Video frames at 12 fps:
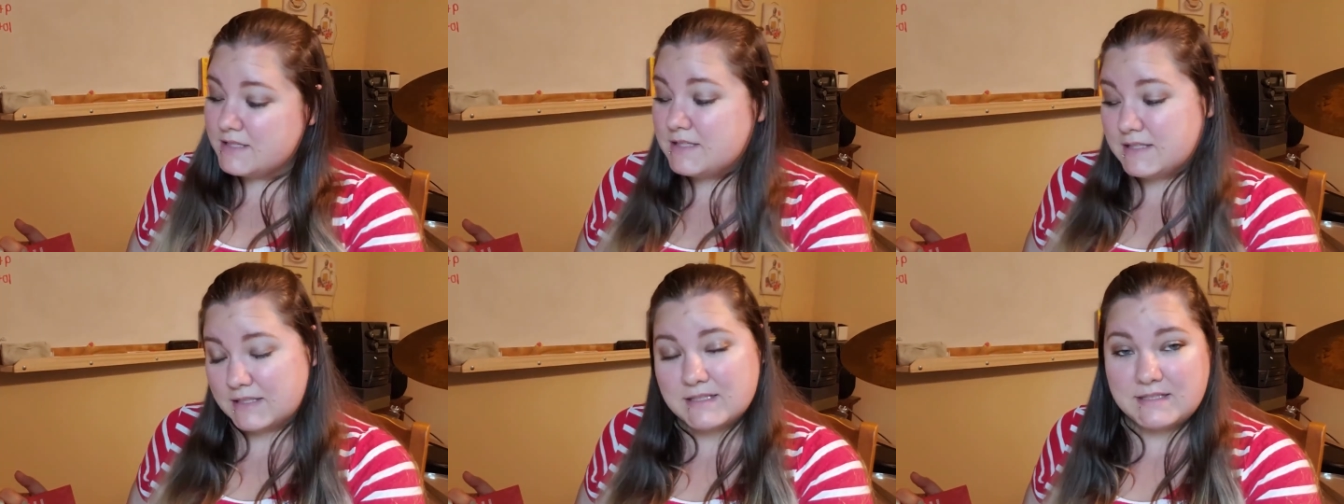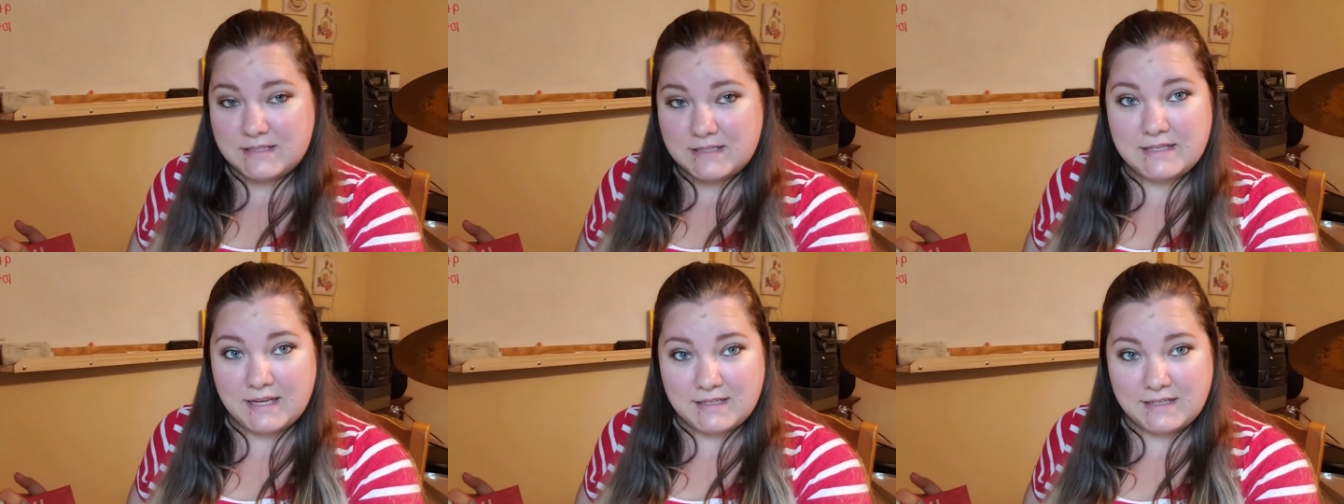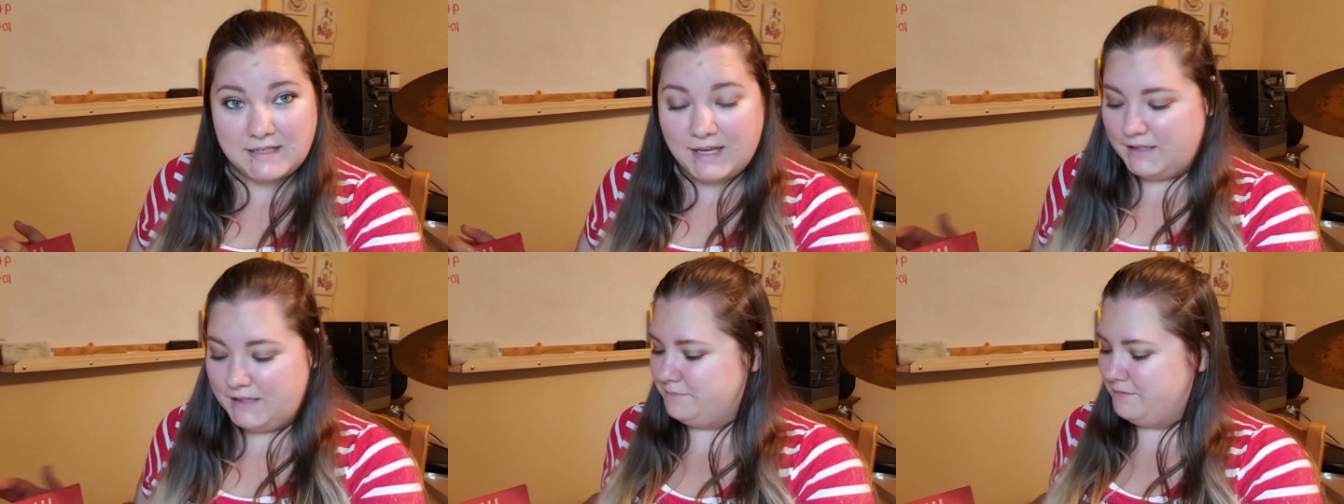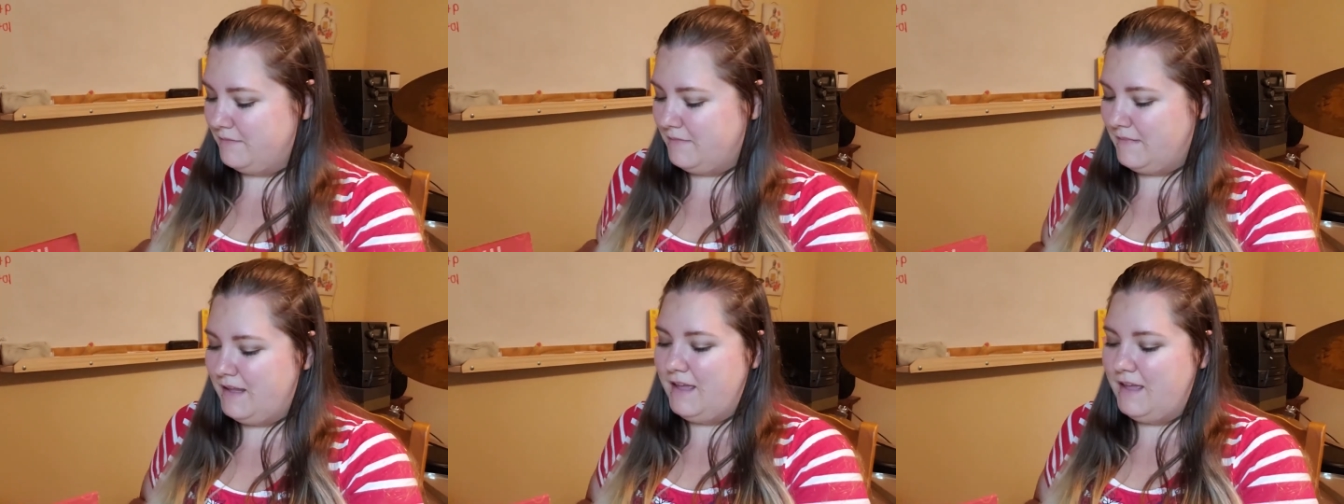$16.99
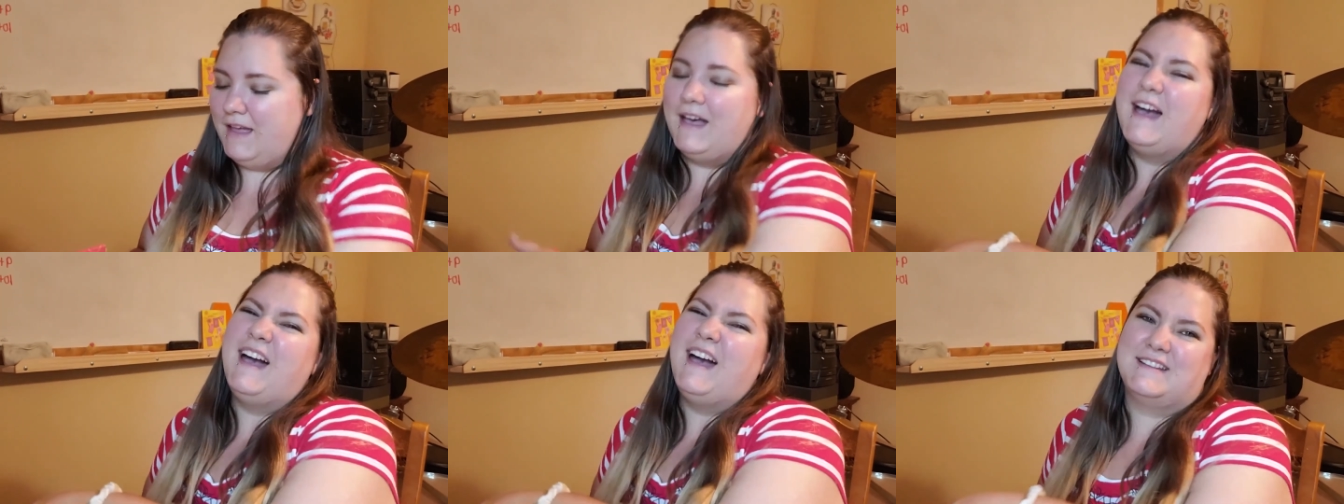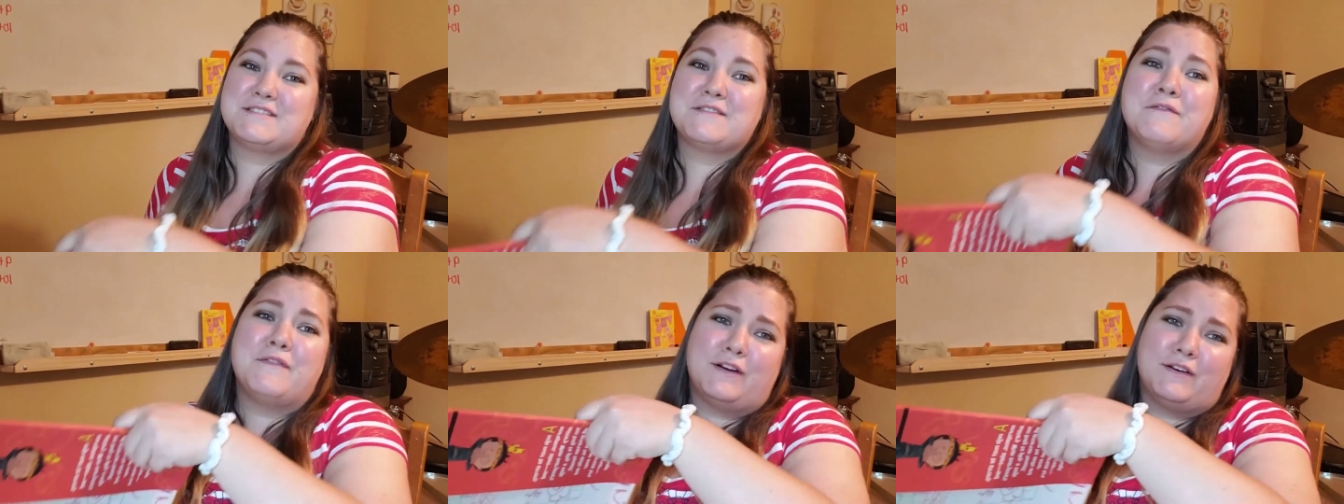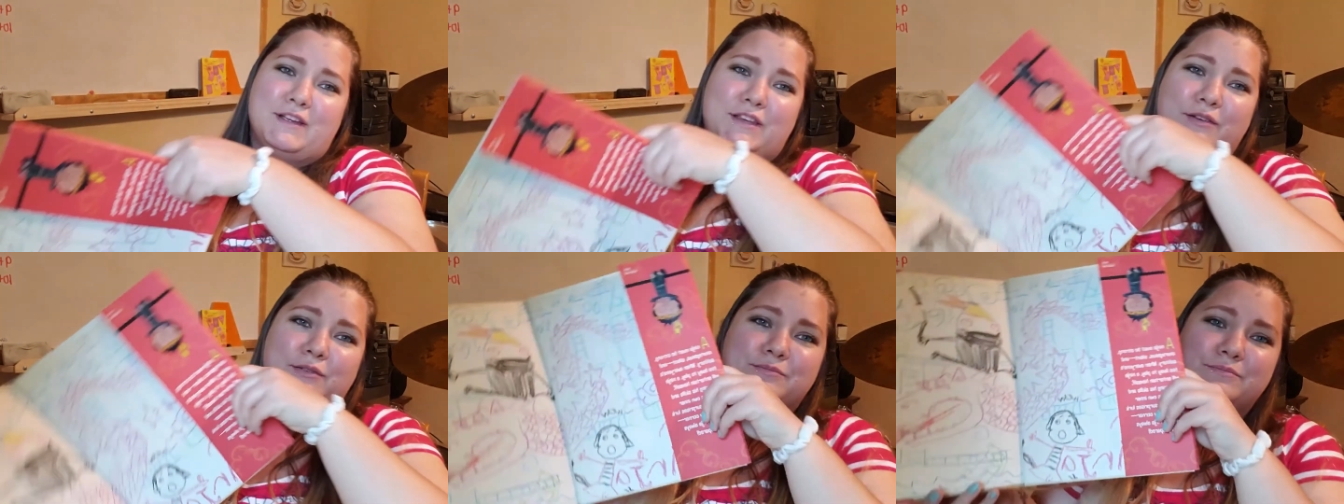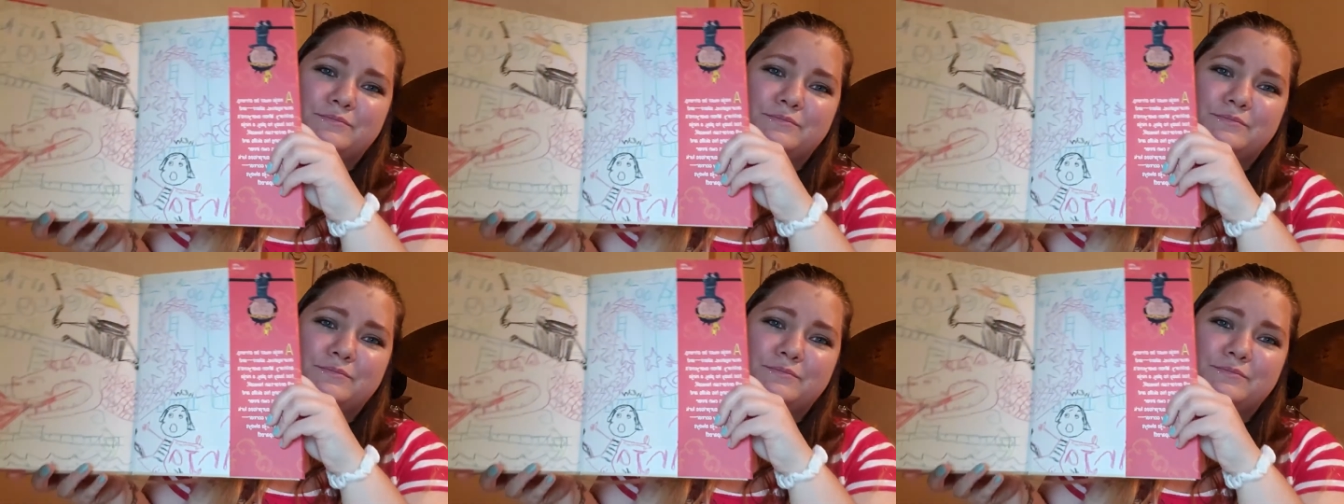and it's very cute.